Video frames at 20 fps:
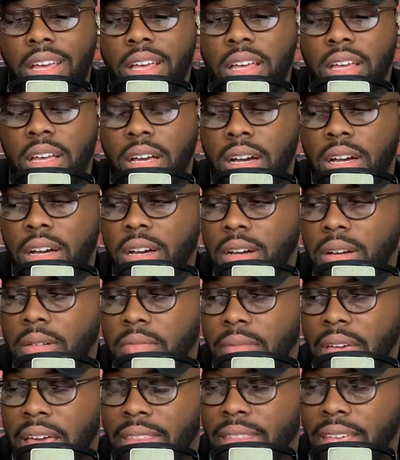
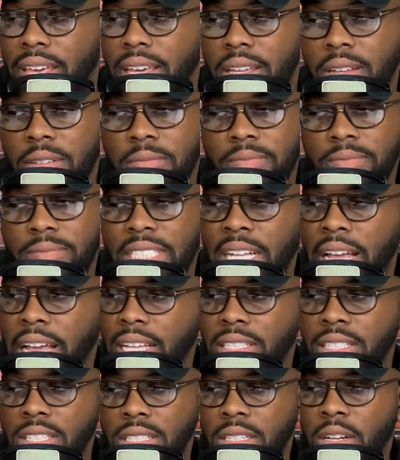And
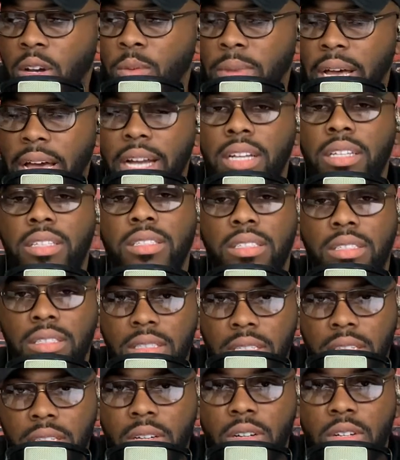just to go back
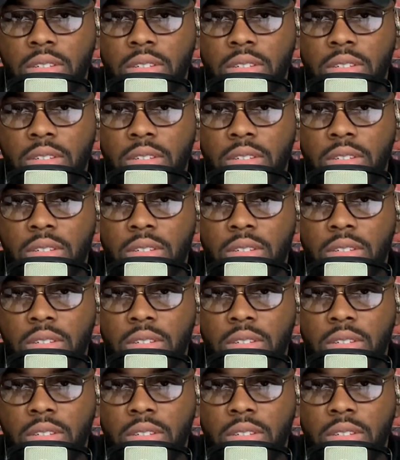to her